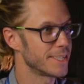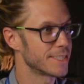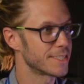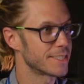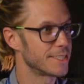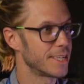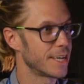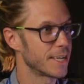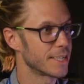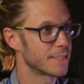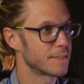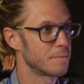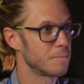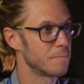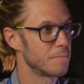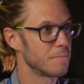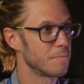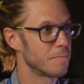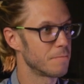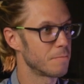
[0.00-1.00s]
is that
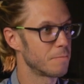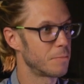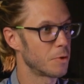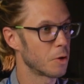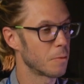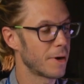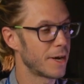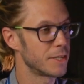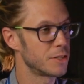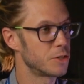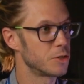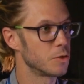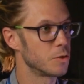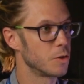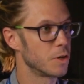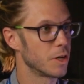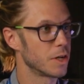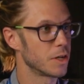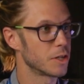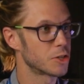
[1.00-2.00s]
provides
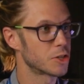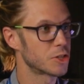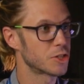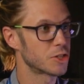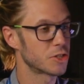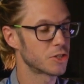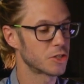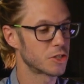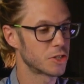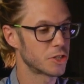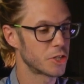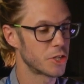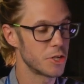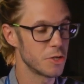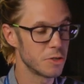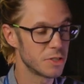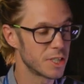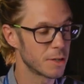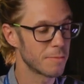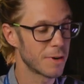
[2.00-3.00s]
you a
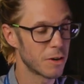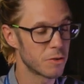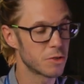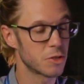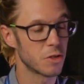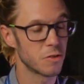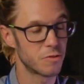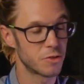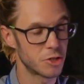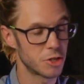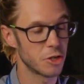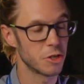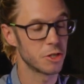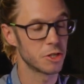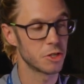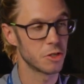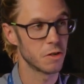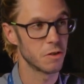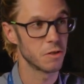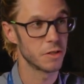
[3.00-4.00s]
huge amount of
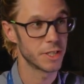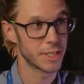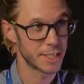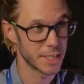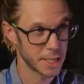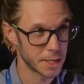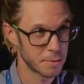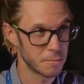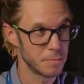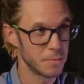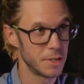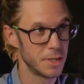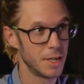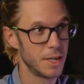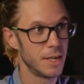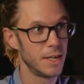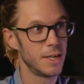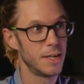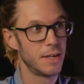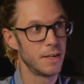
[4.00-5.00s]
choice all the time.
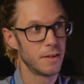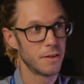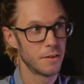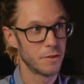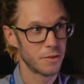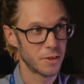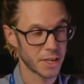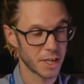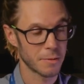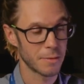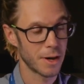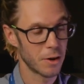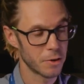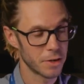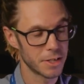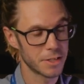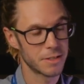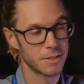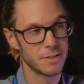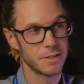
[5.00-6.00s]
Think
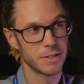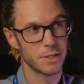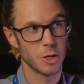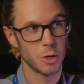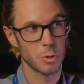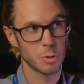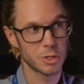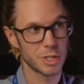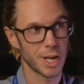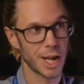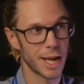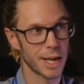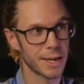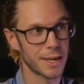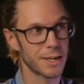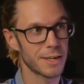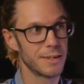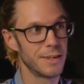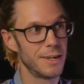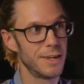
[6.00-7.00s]
about it. Looks
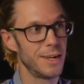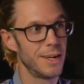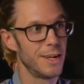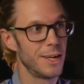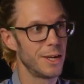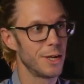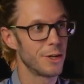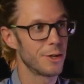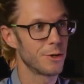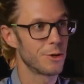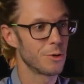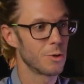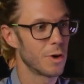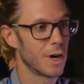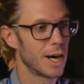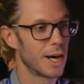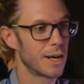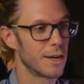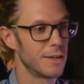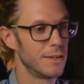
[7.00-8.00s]
like you
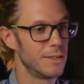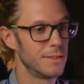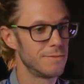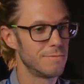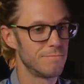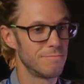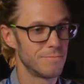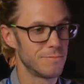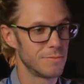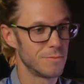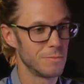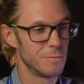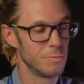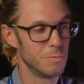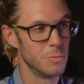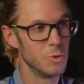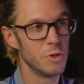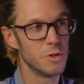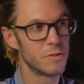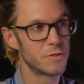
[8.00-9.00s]
are
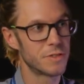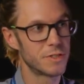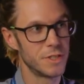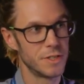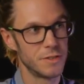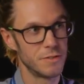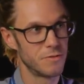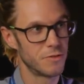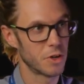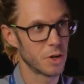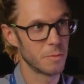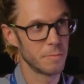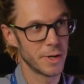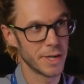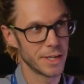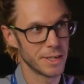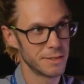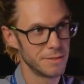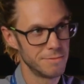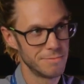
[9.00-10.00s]
moved from
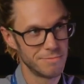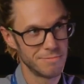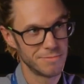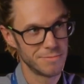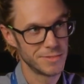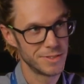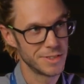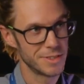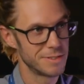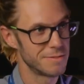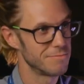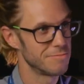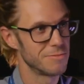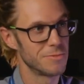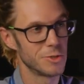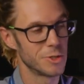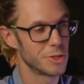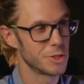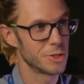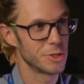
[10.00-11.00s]
an
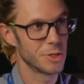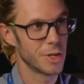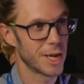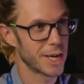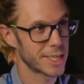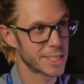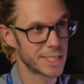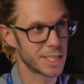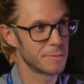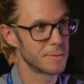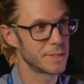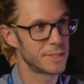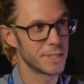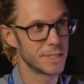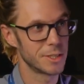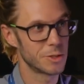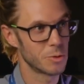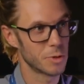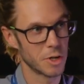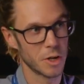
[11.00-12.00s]

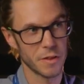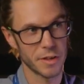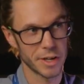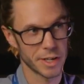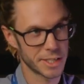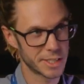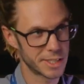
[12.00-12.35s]
activity to another